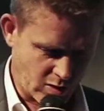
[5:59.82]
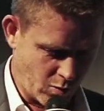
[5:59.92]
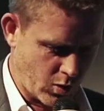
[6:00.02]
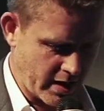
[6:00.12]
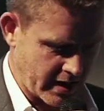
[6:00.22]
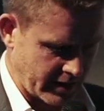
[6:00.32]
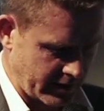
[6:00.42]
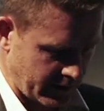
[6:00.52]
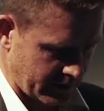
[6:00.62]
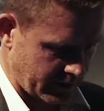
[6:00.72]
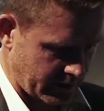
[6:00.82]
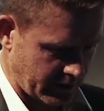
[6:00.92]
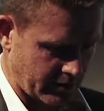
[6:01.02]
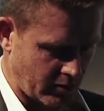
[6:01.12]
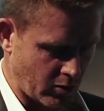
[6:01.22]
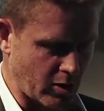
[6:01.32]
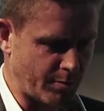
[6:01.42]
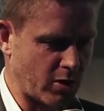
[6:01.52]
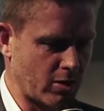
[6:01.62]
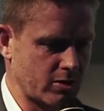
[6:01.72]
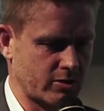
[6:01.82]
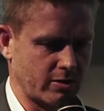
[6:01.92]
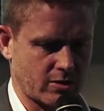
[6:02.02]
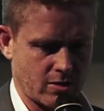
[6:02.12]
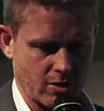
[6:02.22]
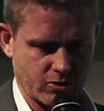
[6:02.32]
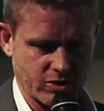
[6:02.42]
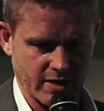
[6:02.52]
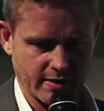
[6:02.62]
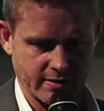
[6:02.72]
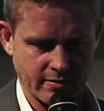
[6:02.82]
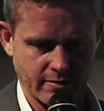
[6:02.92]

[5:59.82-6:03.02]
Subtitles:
way or a person, a contract